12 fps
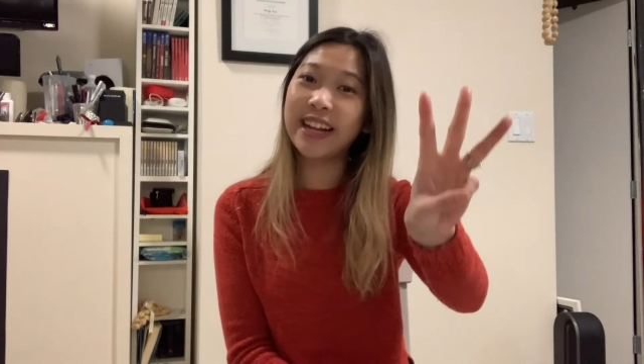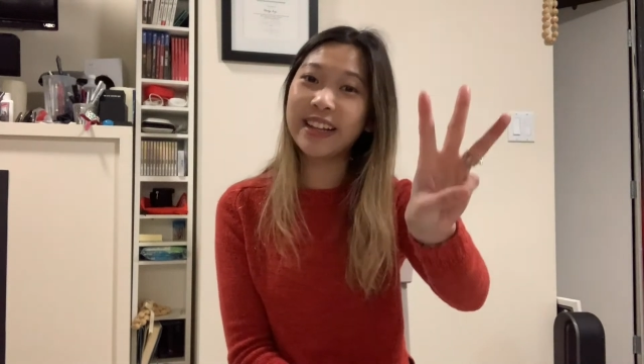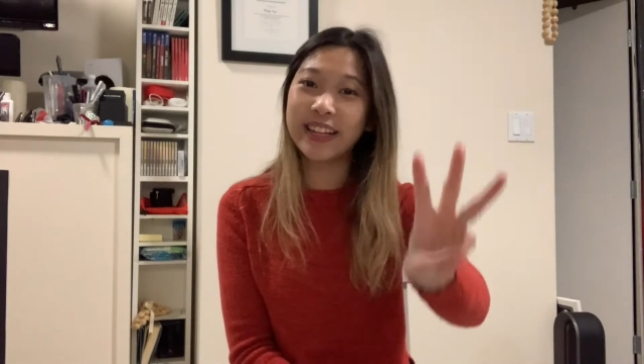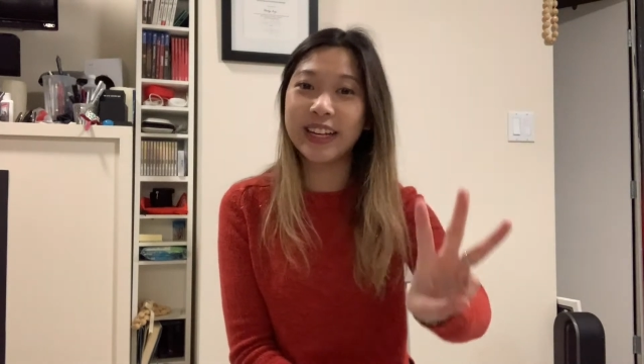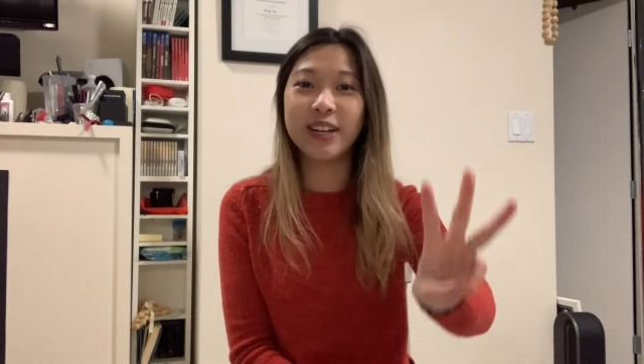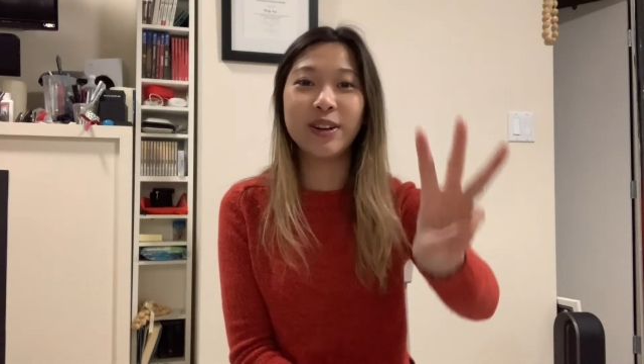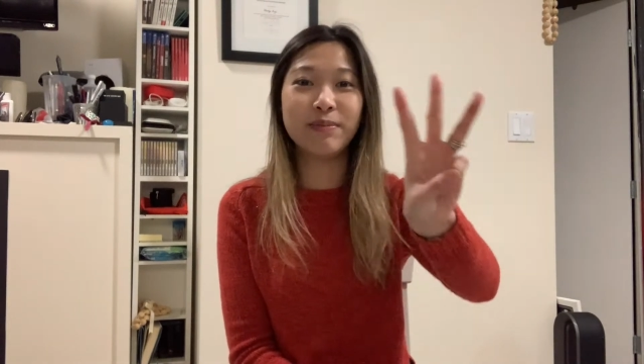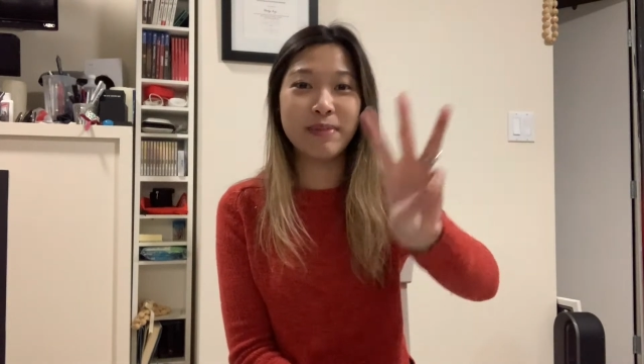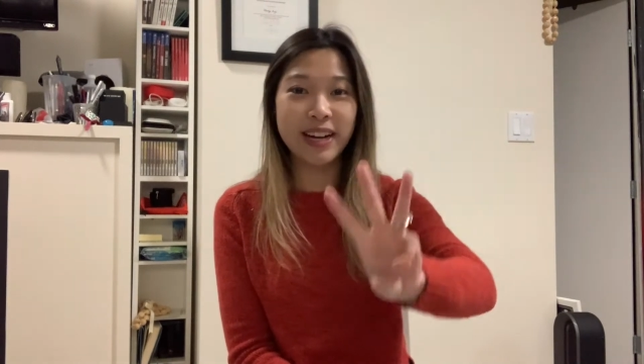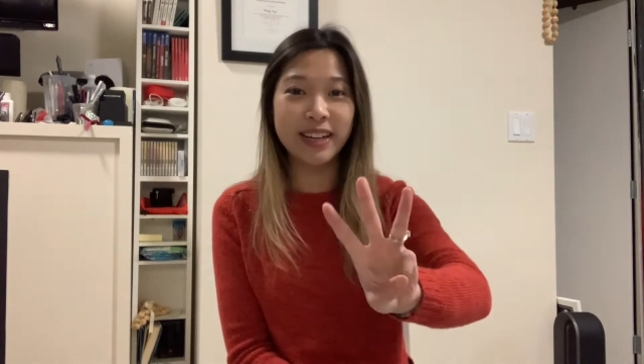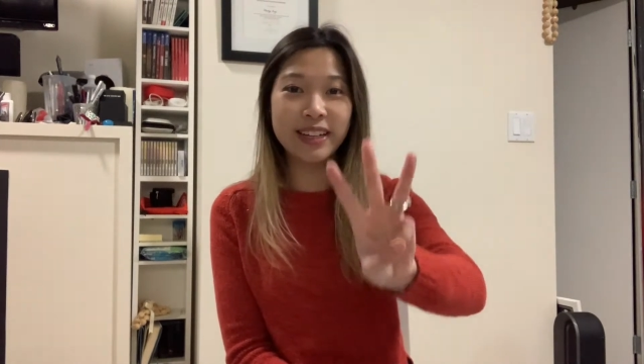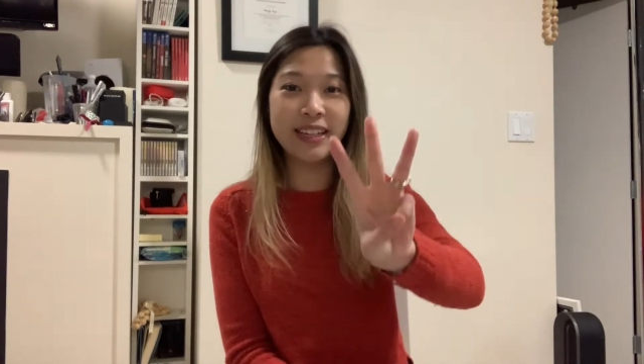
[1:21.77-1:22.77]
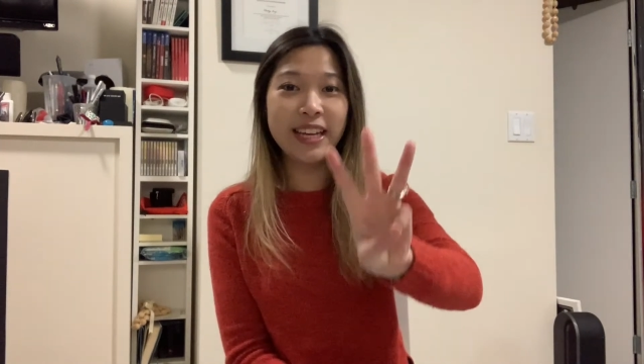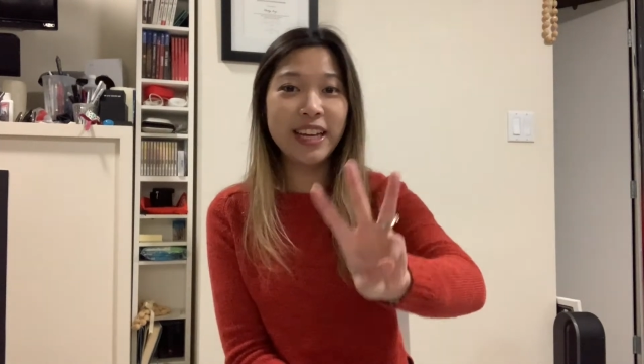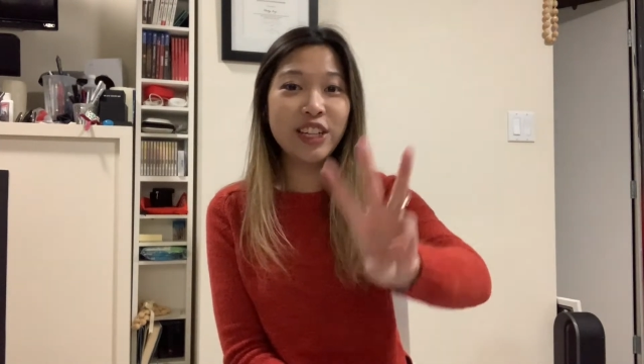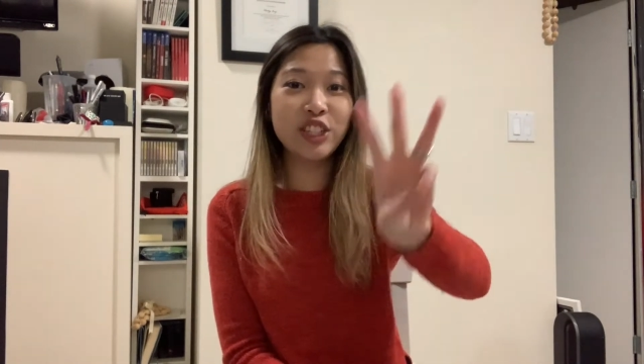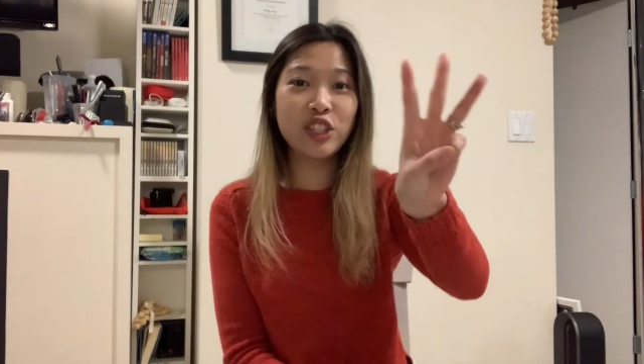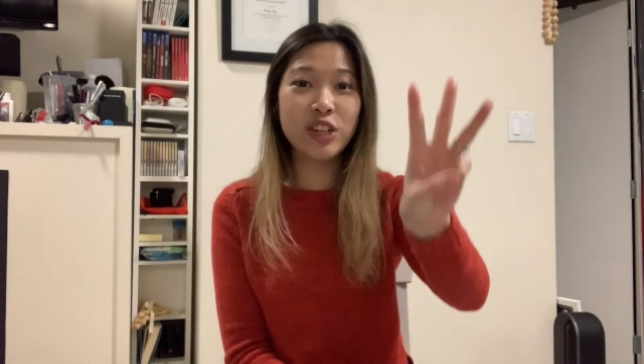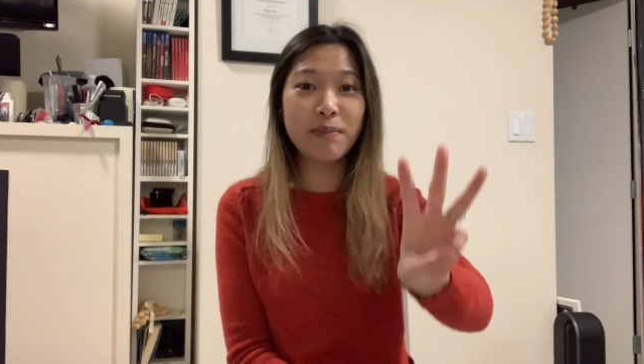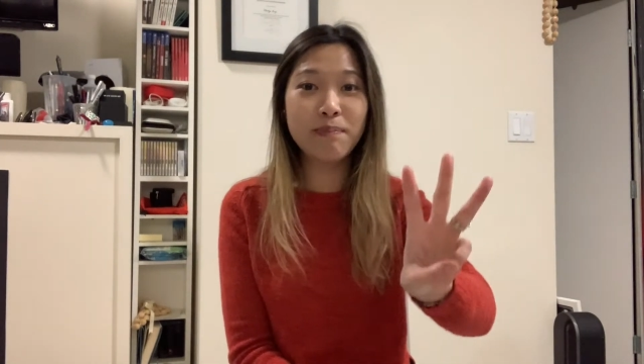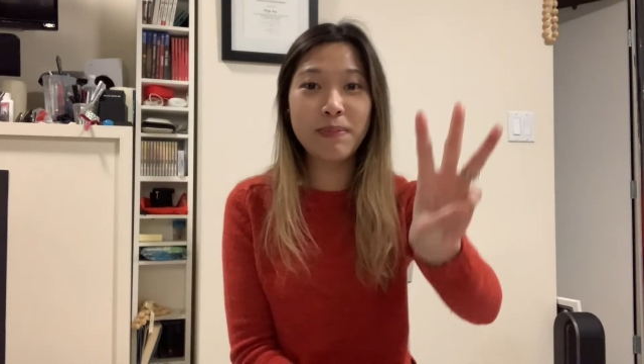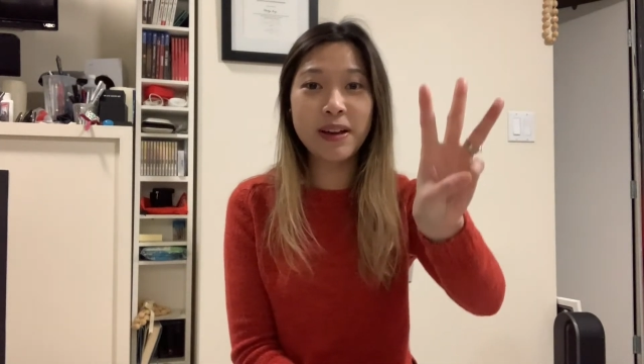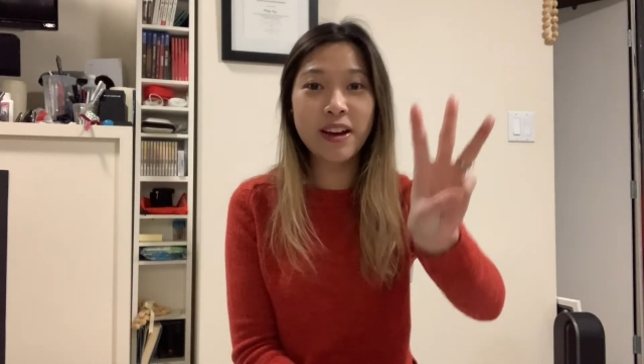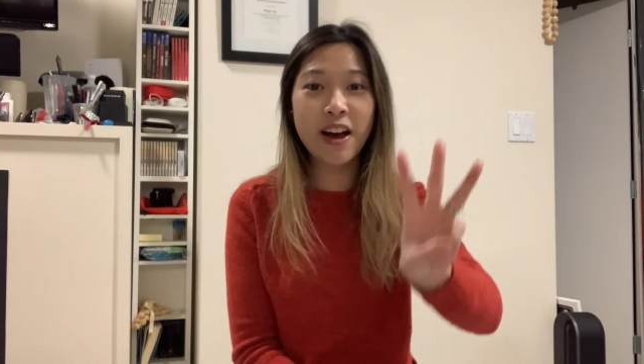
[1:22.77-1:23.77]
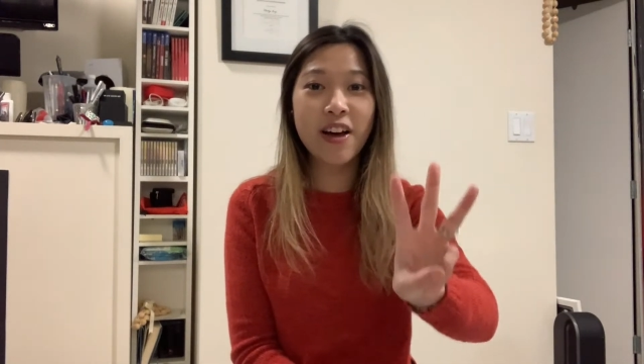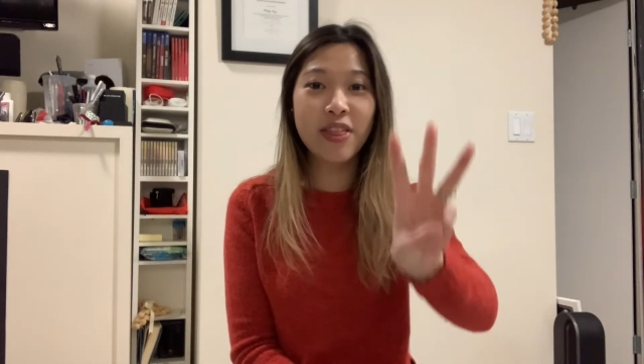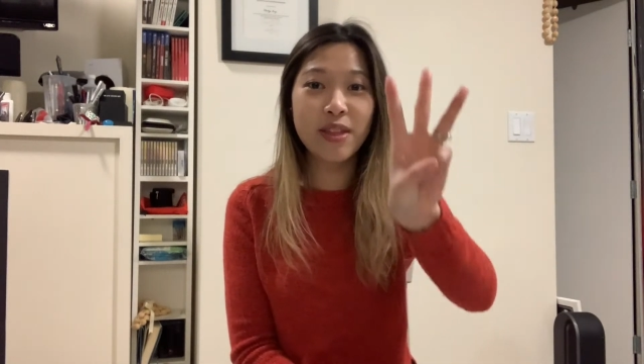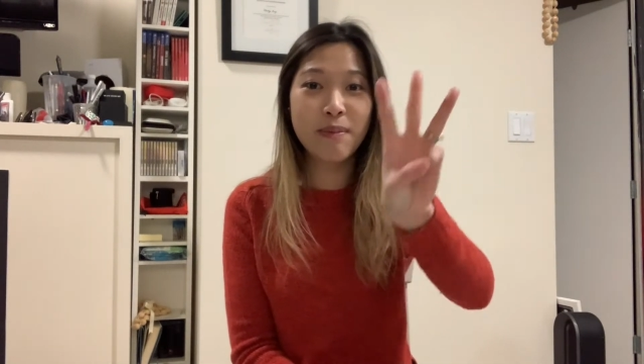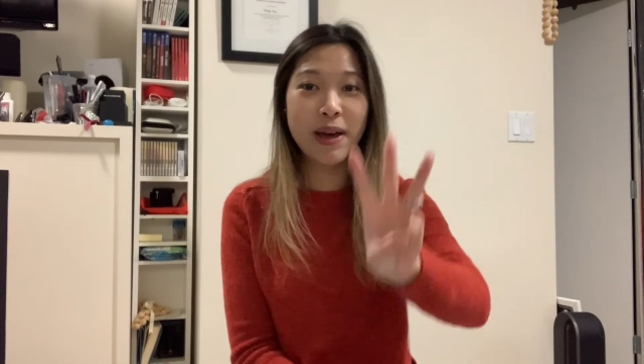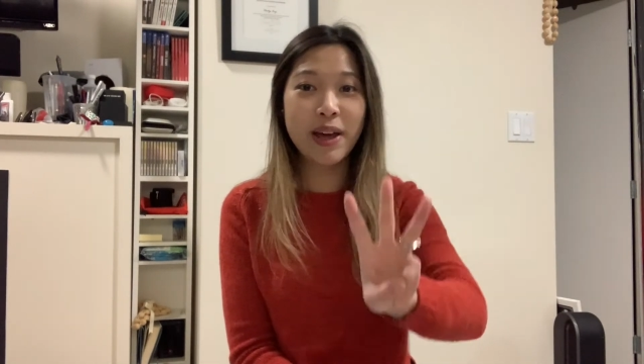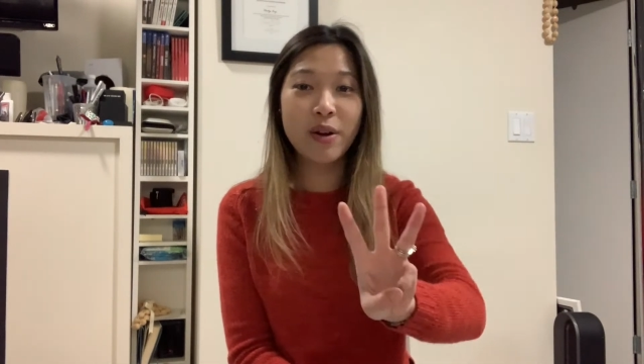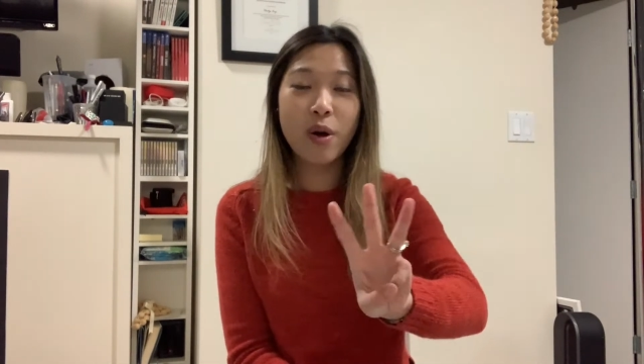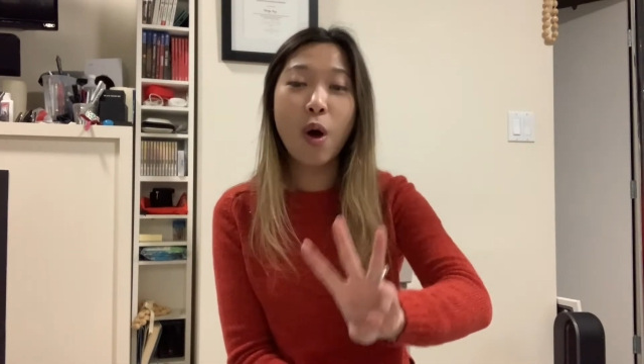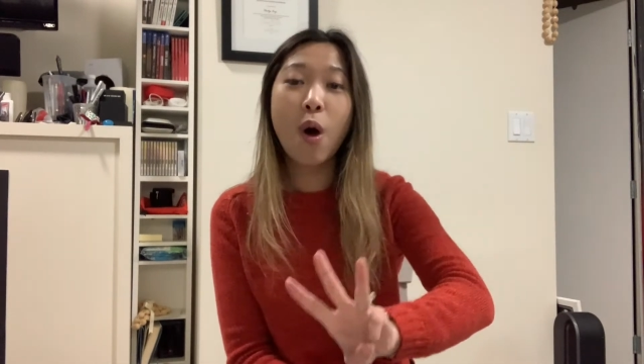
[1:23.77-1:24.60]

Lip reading: little monkeys jumping on the bed.